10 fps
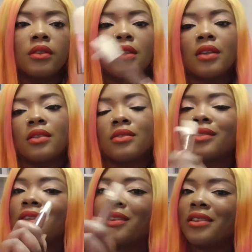Yes, you
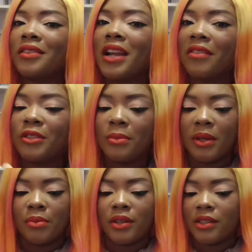can never have too many
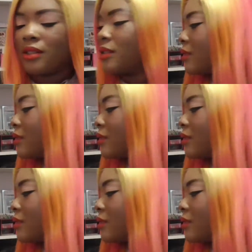brushes.